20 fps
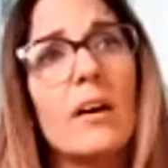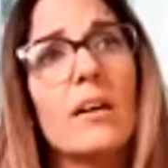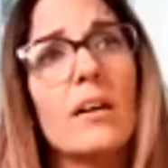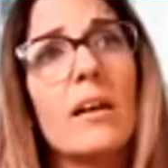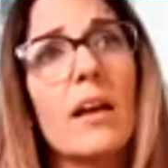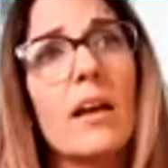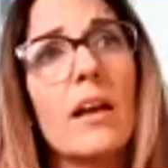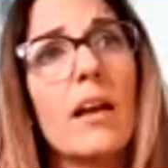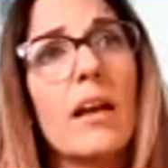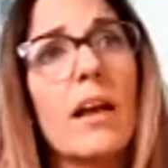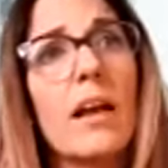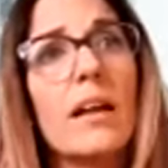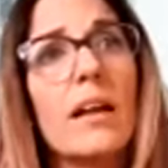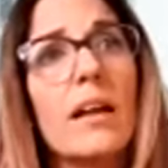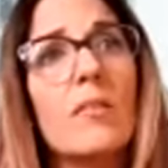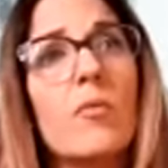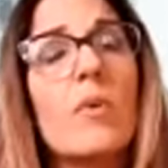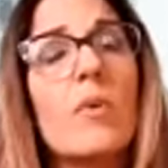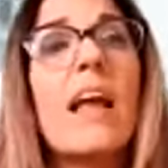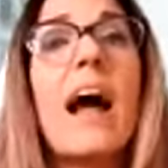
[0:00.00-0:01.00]

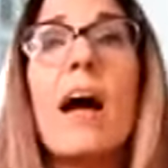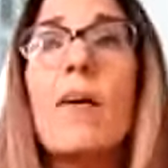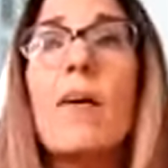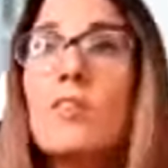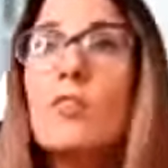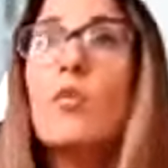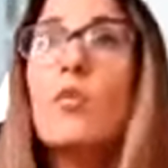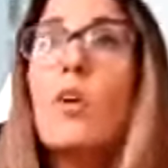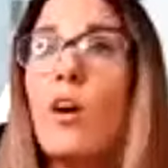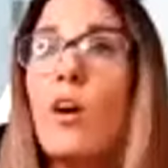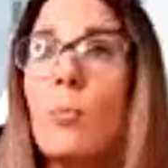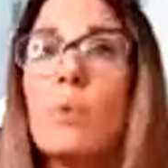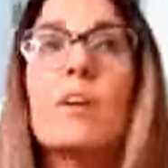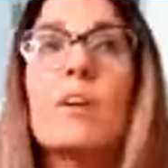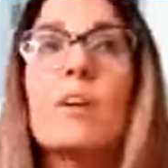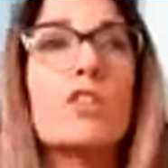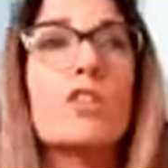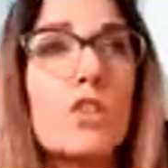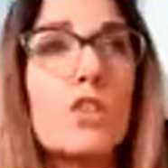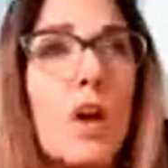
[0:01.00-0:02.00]
And we have to help
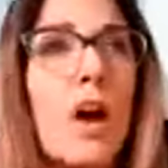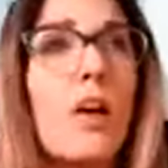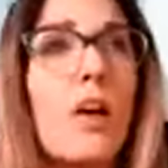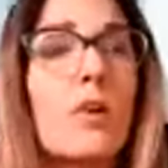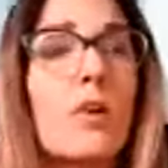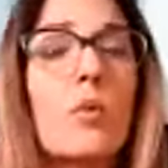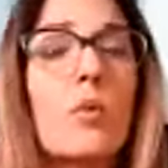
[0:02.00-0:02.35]
each other.